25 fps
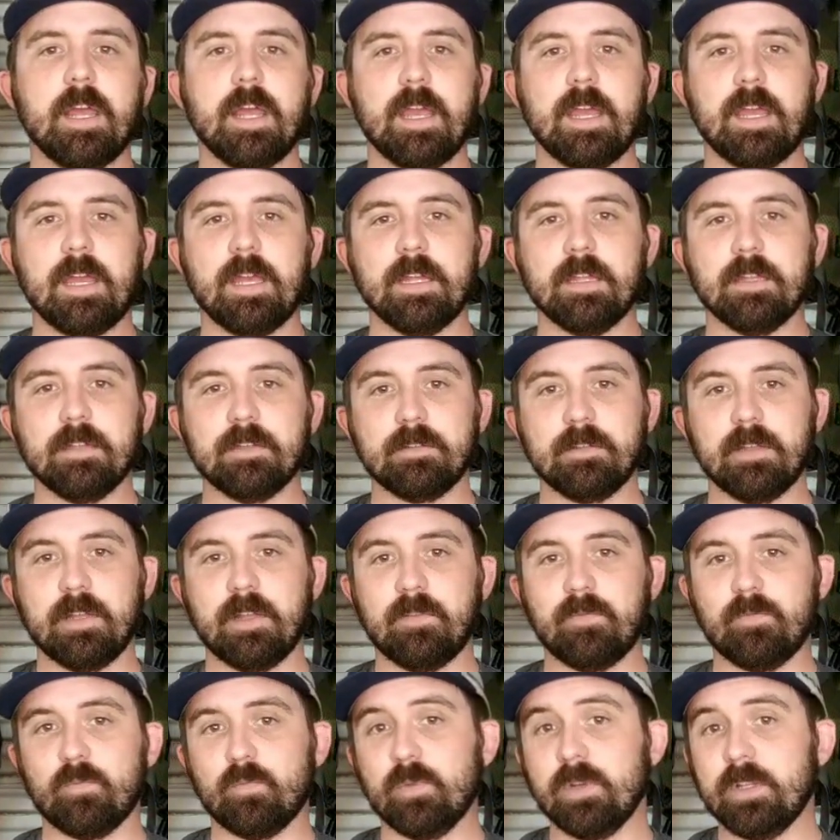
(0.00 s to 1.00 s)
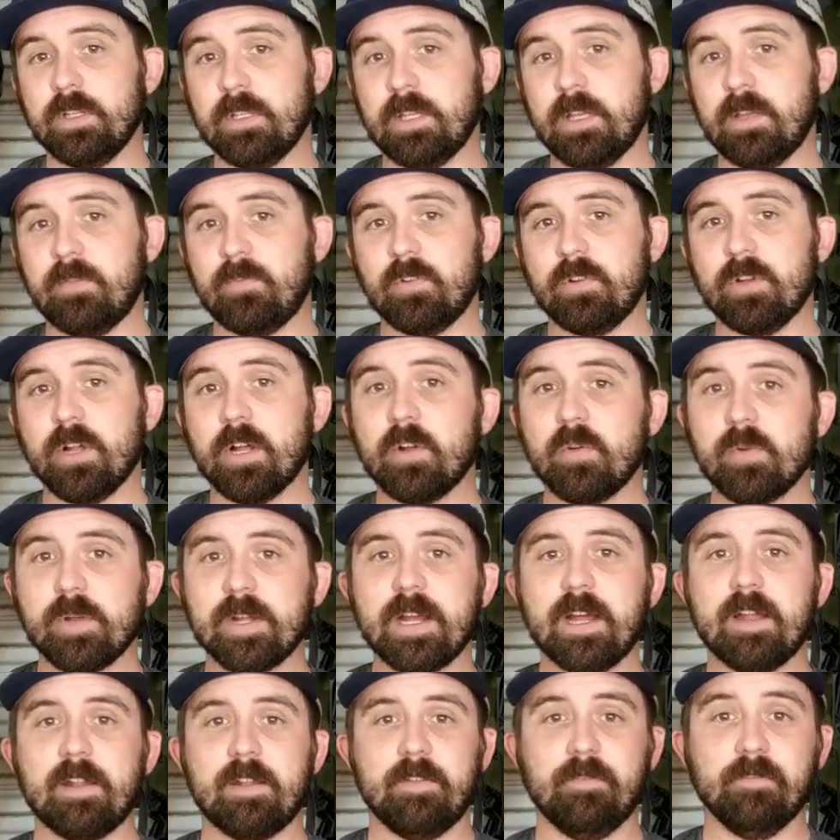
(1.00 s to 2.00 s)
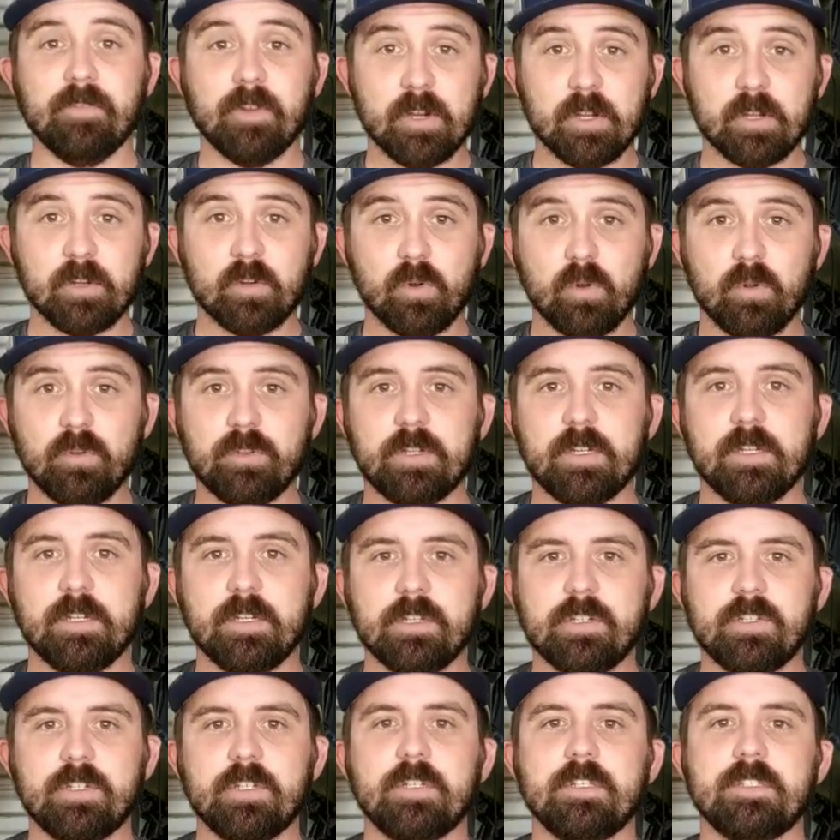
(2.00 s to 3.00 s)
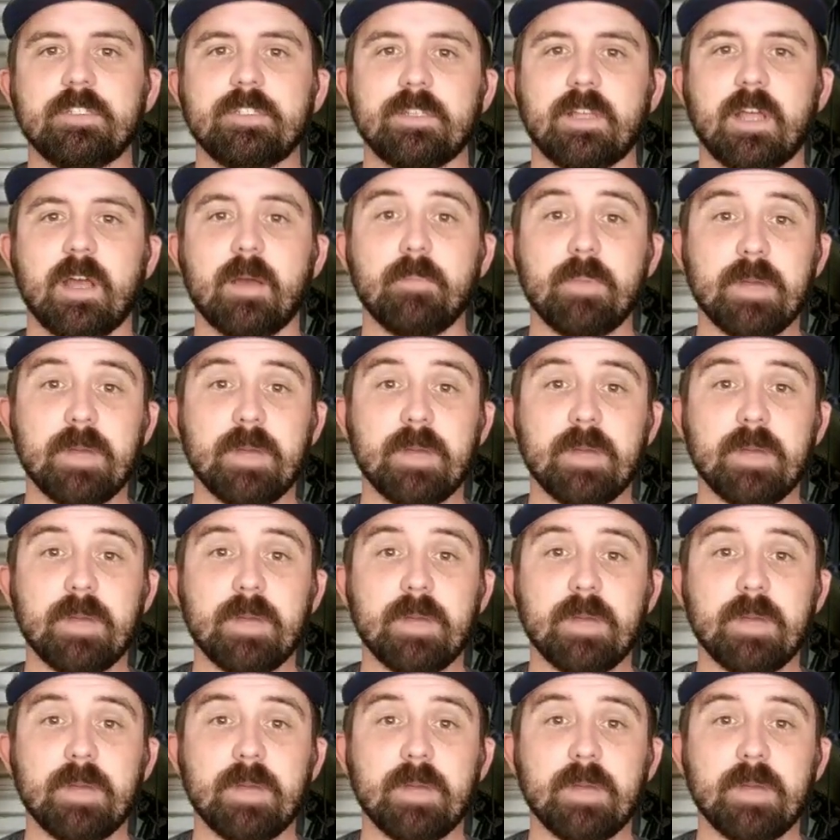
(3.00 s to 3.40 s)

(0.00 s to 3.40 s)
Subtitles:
And if you're not going out in very cold conditions, a